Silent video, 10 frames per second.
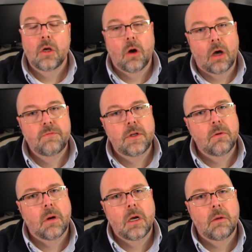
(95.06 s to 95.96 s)
cough
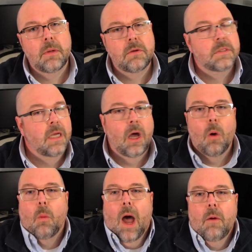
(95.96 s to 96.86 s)
into our elbows?
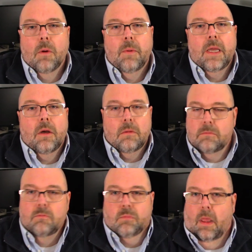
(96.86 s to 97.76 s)
Why would we,
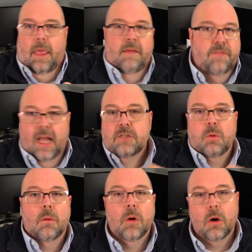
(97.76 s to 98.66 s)
if that's
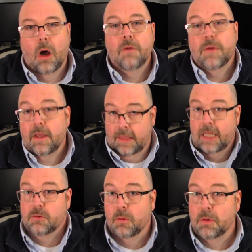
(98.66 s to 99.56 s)
where we're coughing,
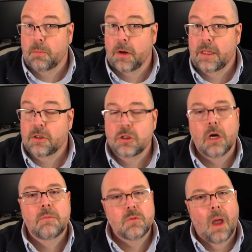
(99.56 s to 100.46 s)
that's where we're putting the
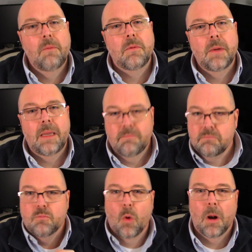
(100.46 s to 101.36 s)
germs, why would we
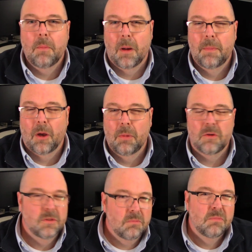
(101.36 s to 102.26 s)
want to bump
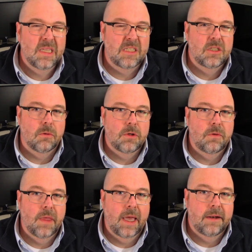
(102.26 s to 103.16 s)
elbows? Please don't
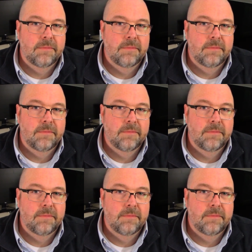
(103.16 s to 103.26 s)
do that.